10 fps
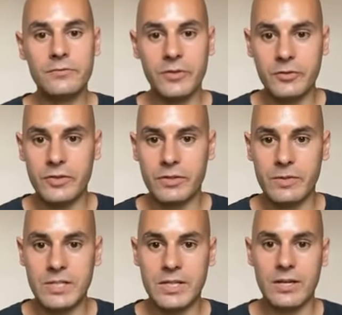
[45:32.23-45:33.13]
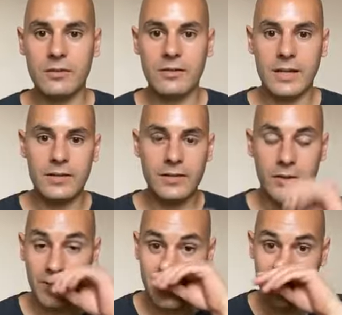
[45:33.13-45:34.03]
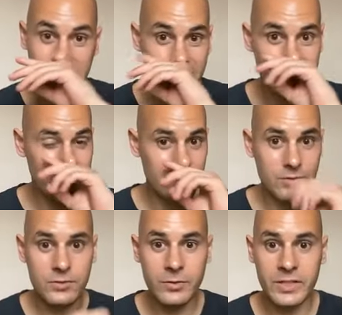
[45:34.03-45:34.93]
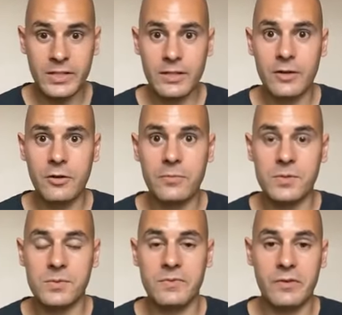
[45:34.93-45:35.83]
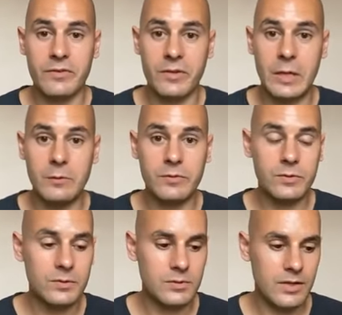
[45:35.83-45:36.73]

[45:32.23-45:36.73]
feel free to reach out, and thank you again for joining. I hope this was very, very helpful.